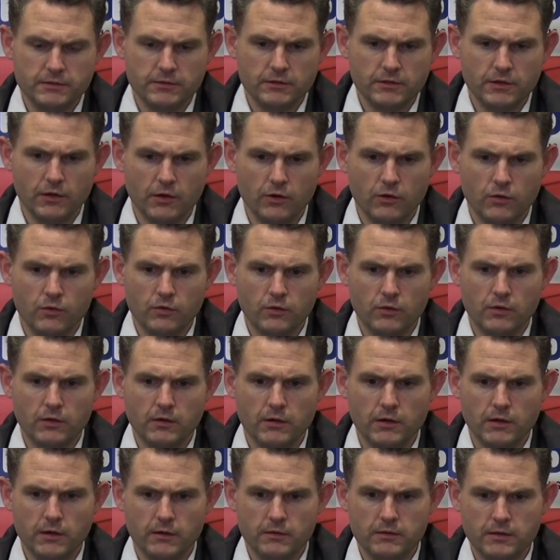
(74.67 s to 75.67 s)
you know,
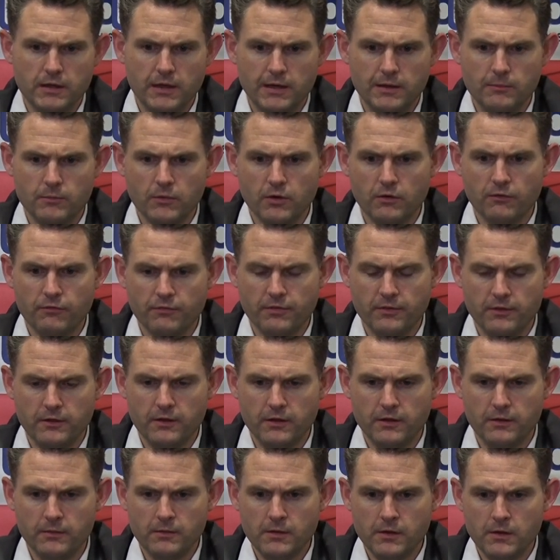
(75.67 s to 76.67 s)
came off
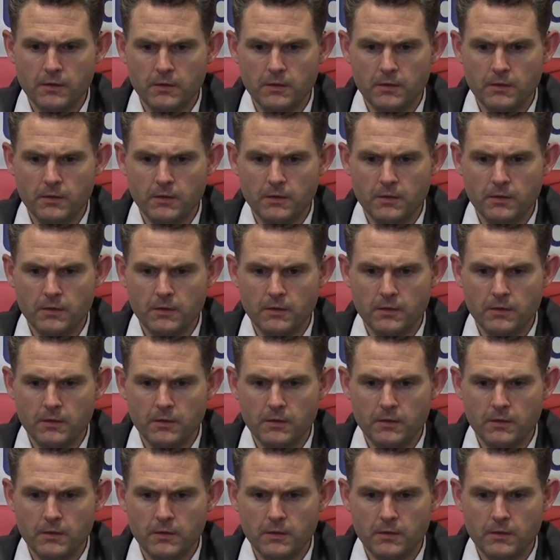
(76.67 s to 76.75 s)
the